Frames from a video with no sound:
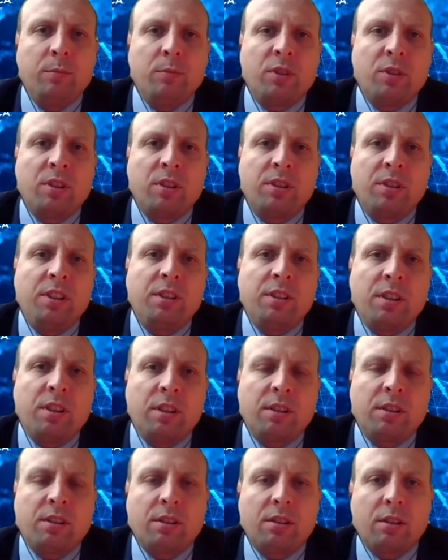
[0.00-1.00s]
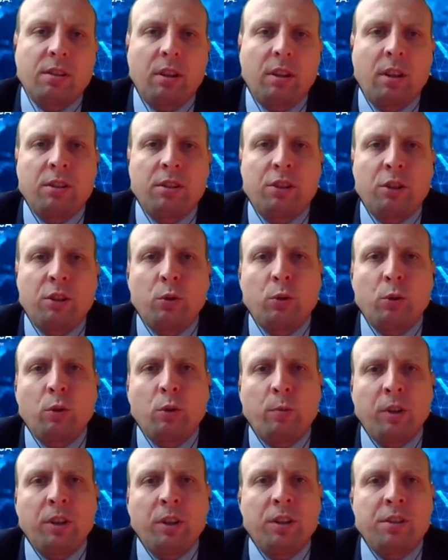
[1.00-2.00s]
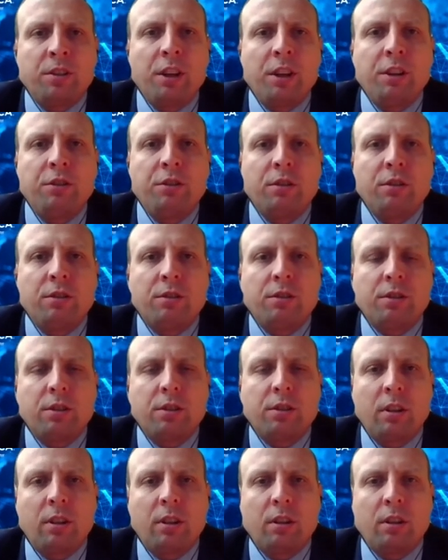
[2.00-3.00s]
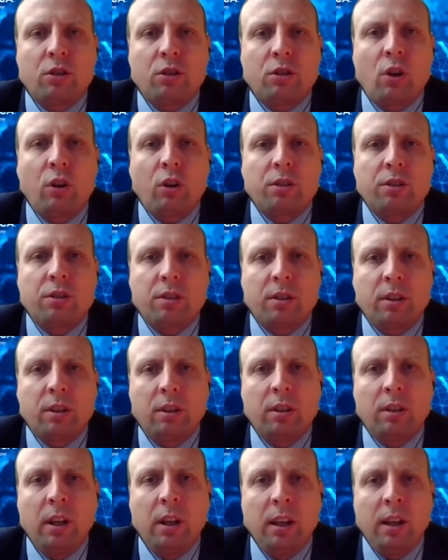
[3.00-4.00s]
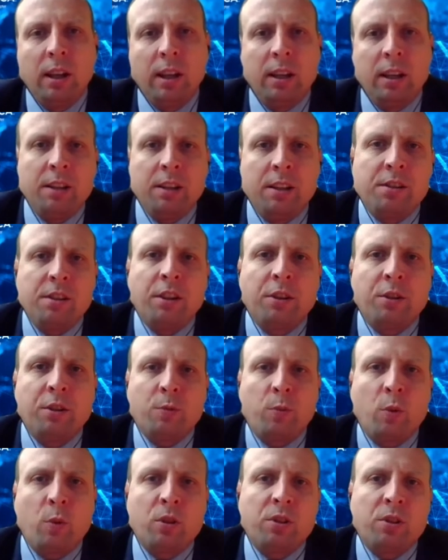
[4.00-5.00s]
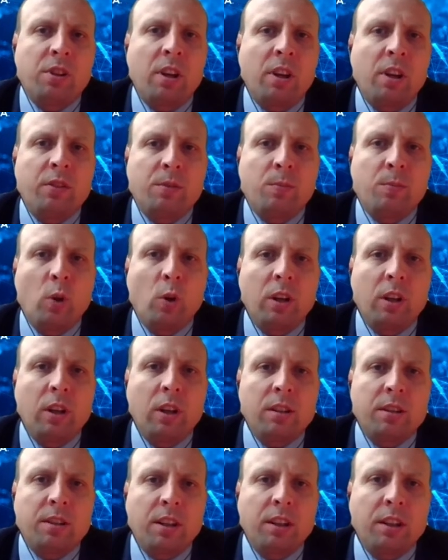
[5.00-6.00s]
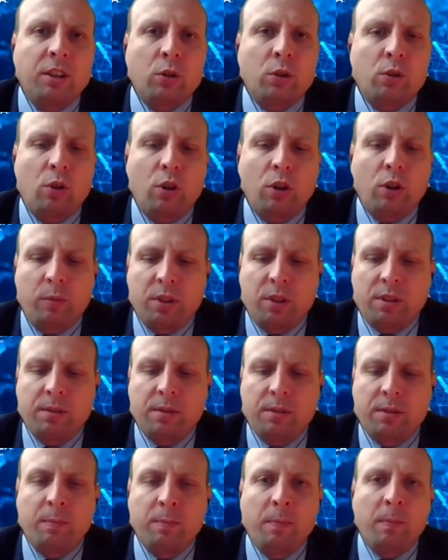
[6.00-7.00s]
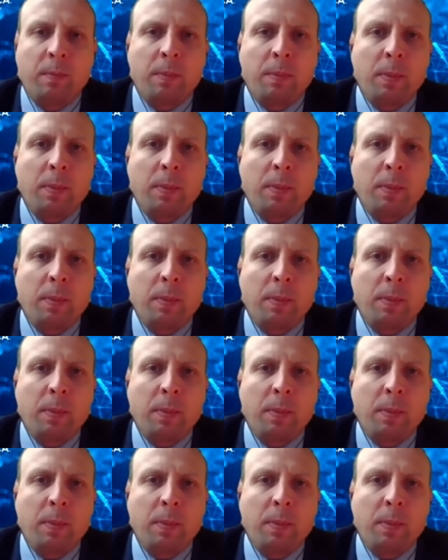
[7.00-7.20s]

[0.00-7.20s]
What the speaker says: teams, CSIRTs, and security operating centers, SOCs, incident response service models, and taxonomies.